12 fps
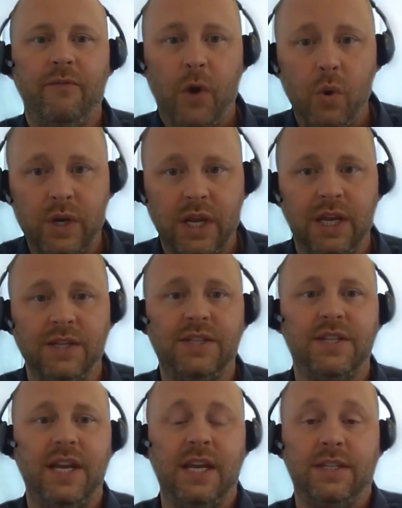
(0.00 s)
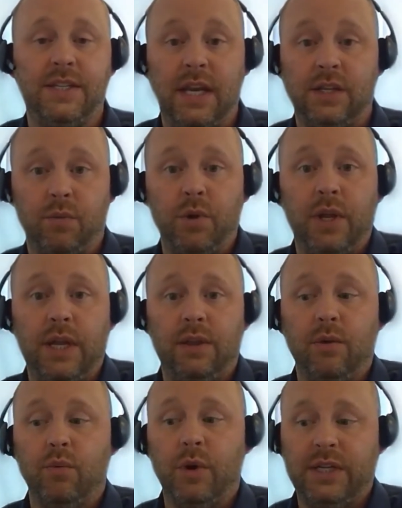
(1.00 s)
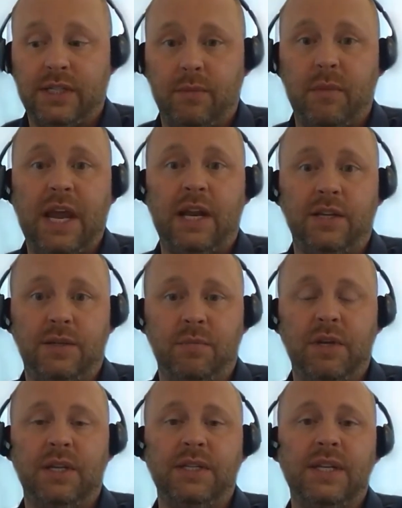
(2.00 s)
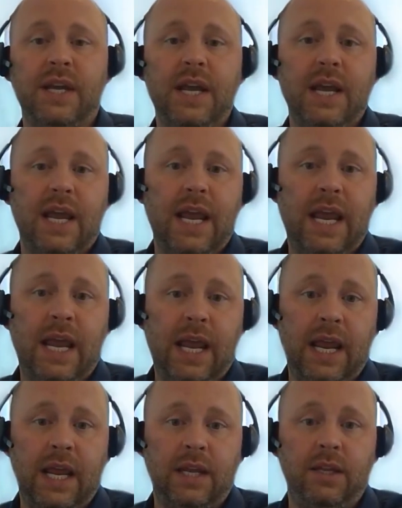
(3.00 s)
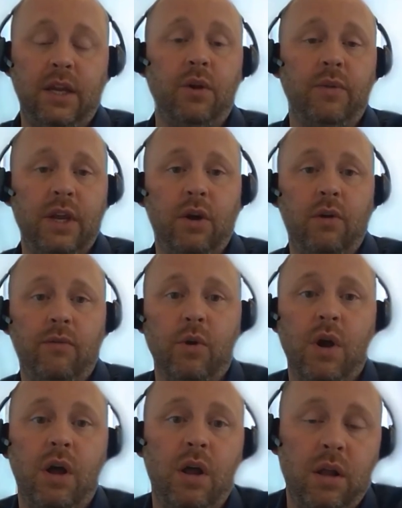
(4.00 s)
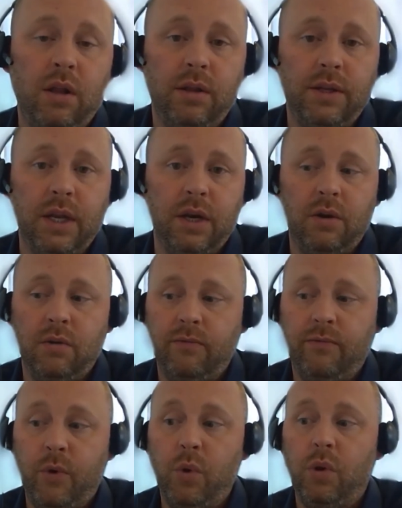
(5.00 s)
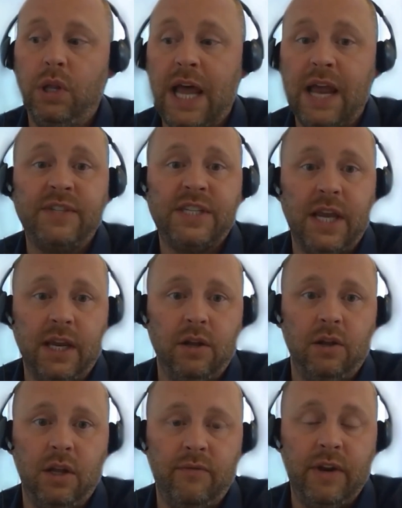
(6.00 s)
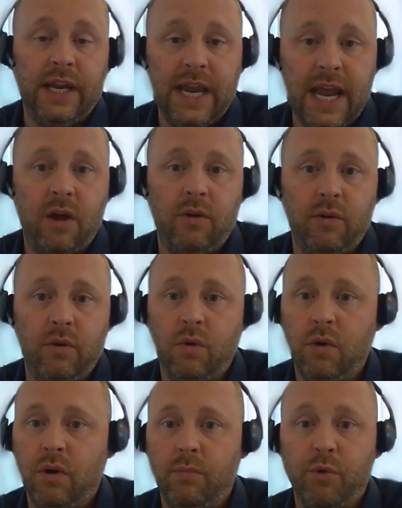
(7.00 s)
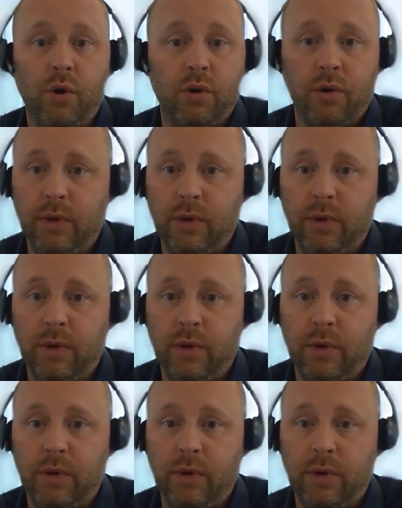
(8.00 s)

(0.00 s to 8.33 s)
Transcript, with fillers: focus it's it's really the risk management and you know the overall you know full life cycle of an account or a broker